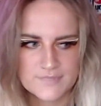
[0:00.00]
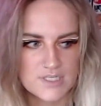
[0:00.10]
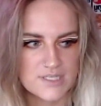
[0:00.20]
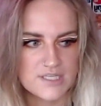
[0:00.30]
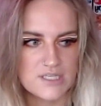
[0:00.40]

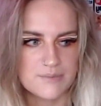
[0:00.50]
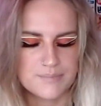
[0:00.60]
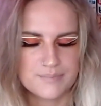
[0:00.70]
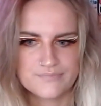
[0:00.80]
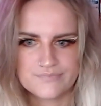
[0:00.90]
Gonna keep
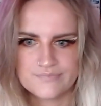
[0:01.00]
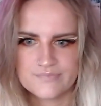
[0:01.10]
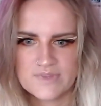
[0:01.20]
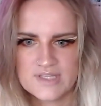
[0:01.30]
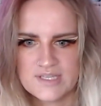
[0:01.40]

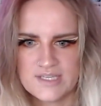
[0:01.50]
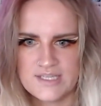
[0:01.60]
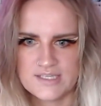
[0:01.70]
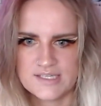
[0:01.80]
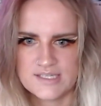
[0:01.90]

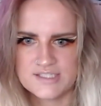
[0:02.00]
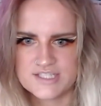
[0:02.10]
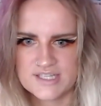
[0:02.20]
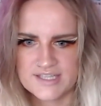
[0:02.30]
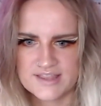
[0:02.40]
hitting Denji like